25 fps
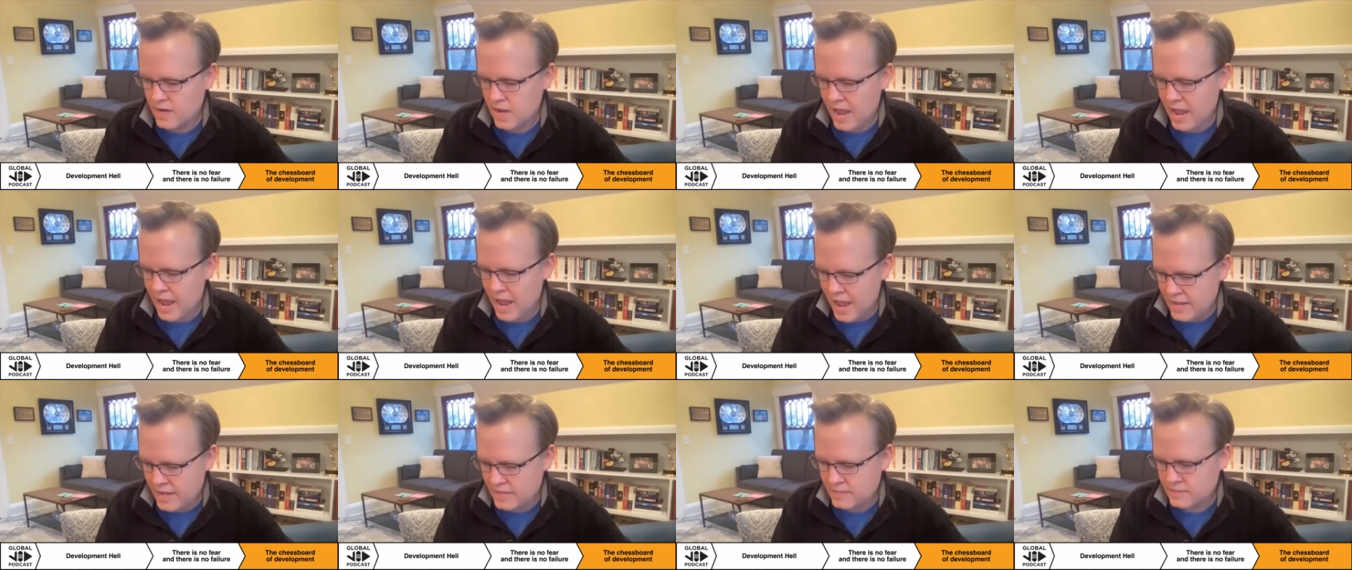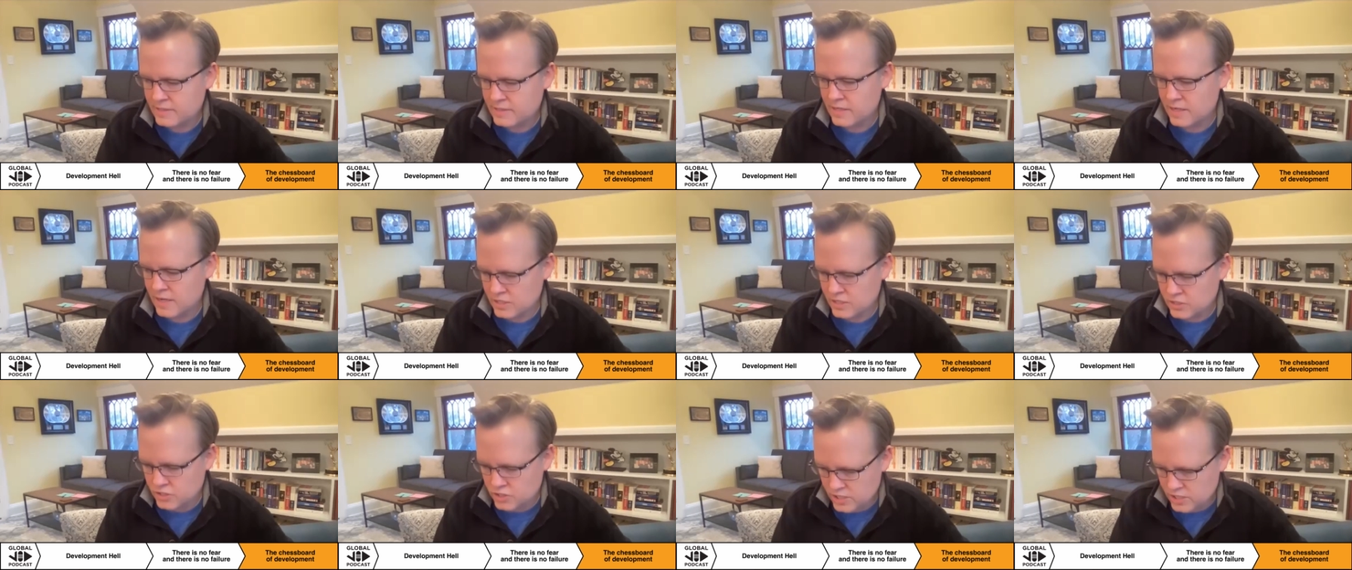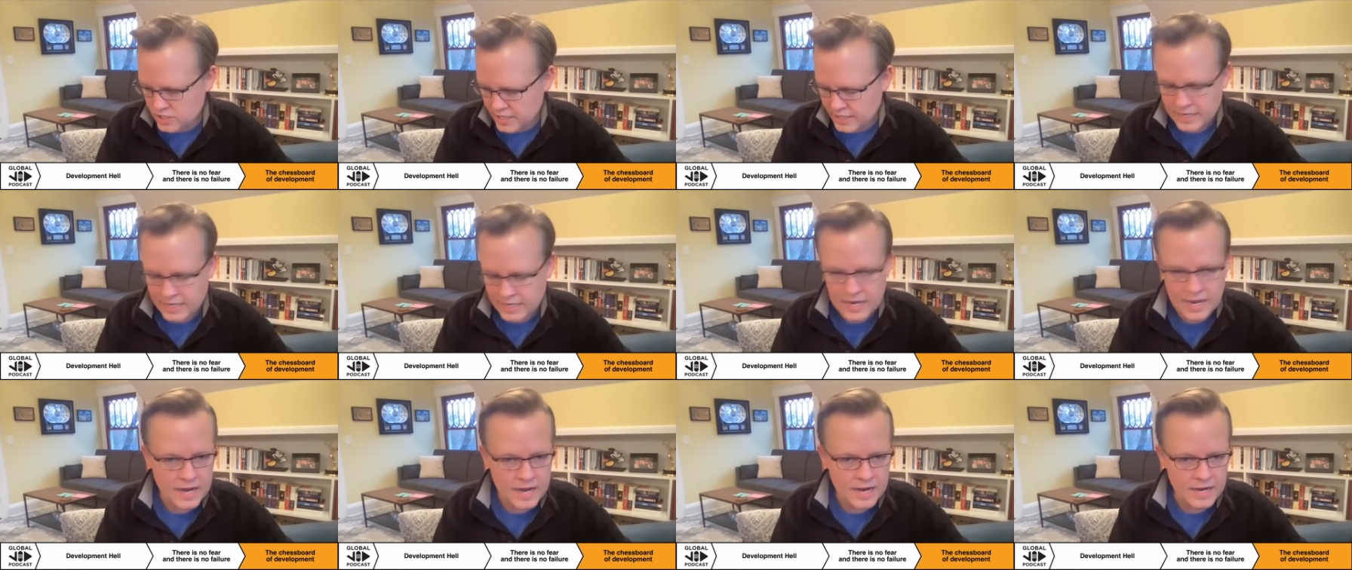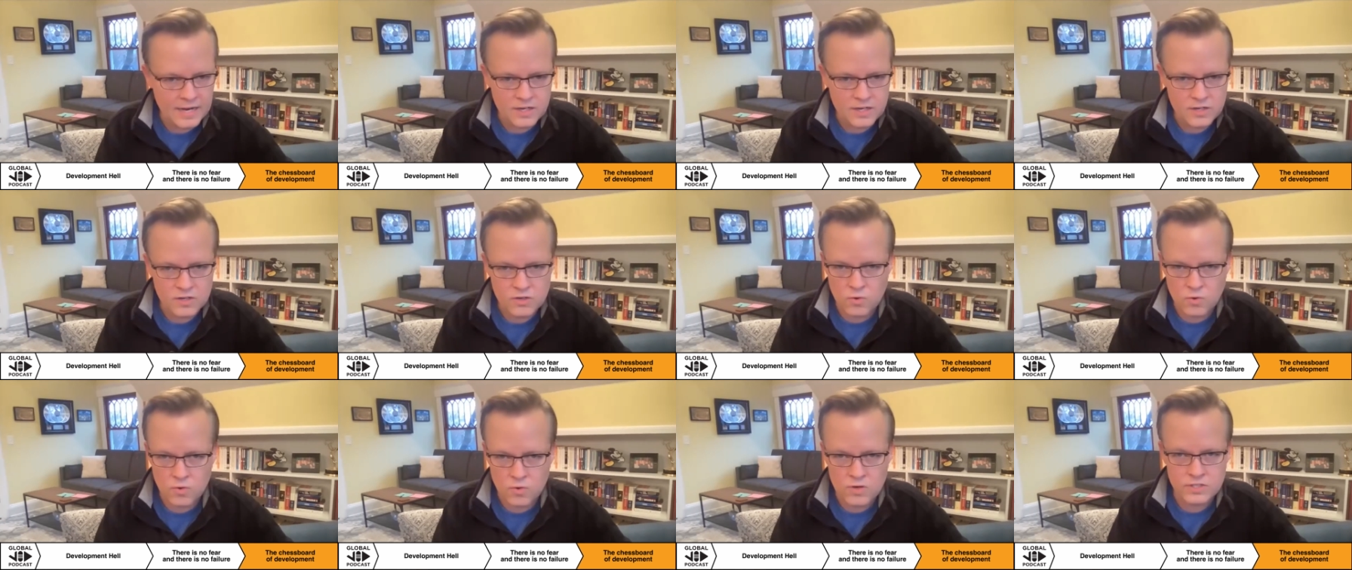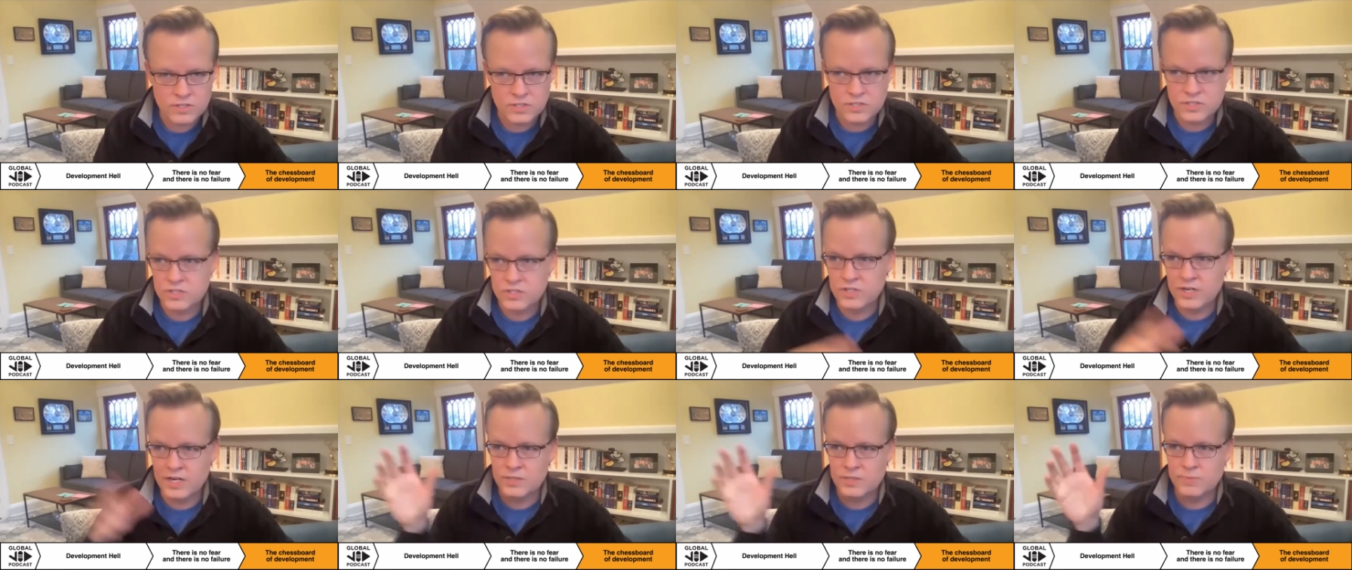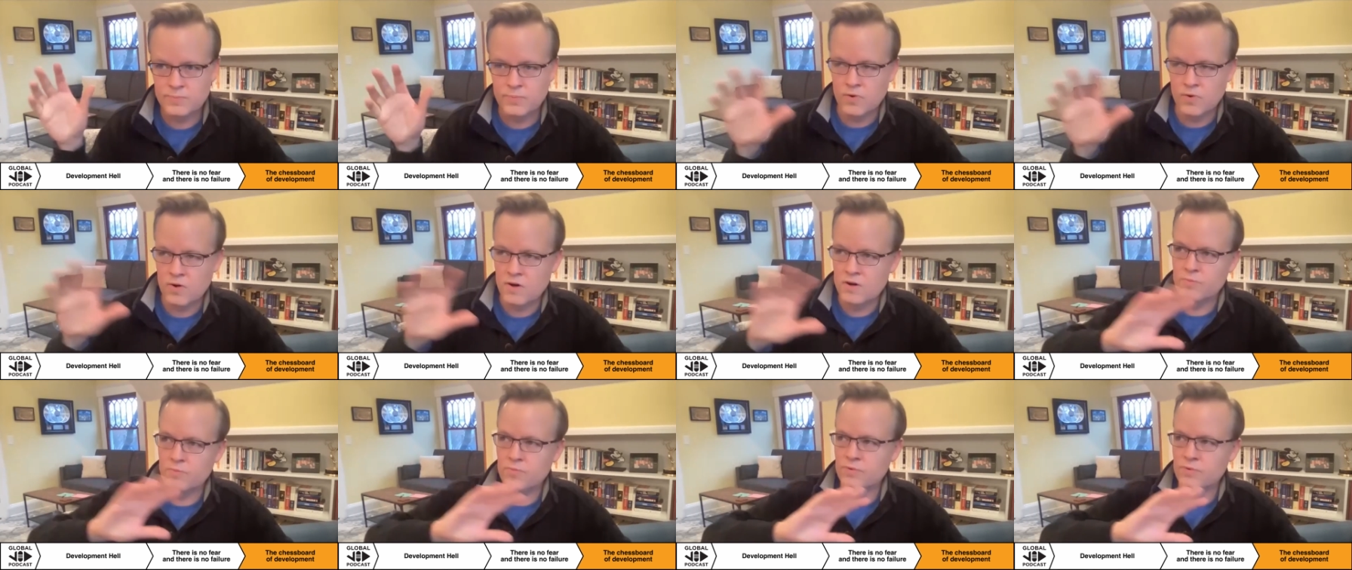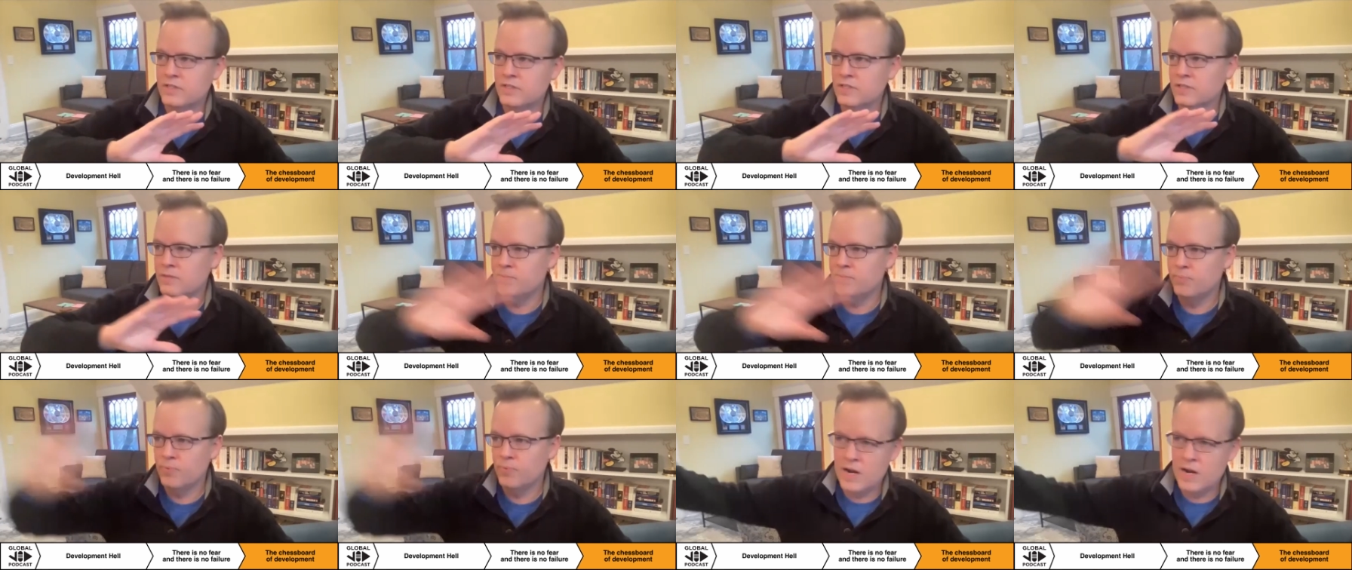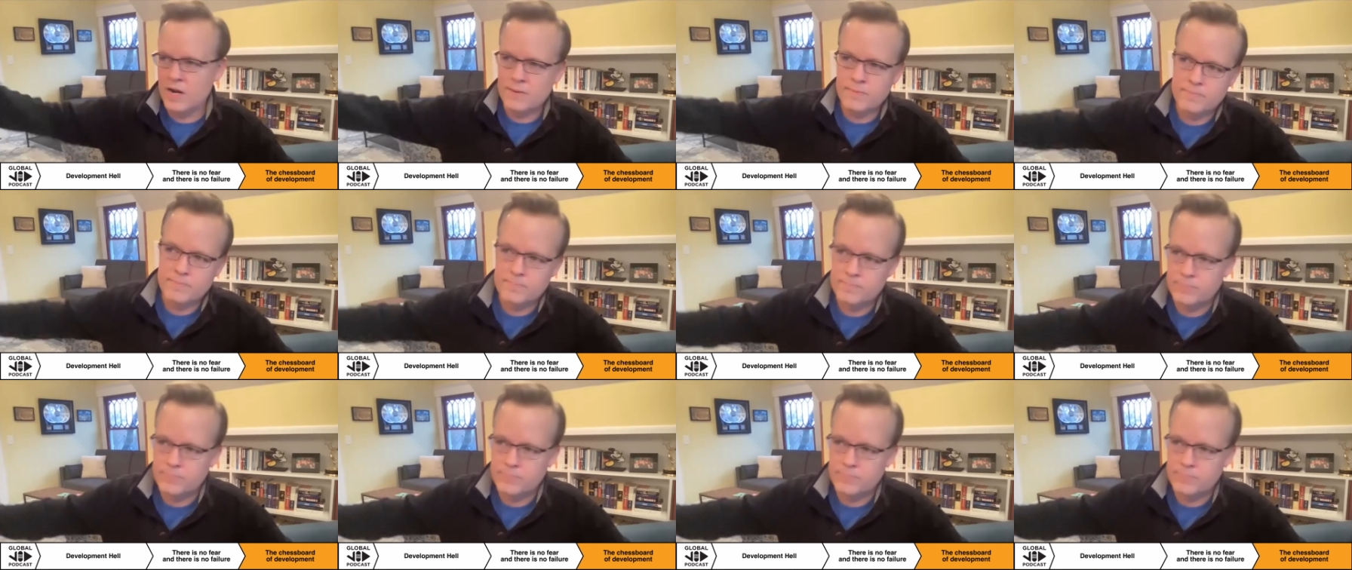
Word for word: as a gigantic, gorgeous chessboard with this bright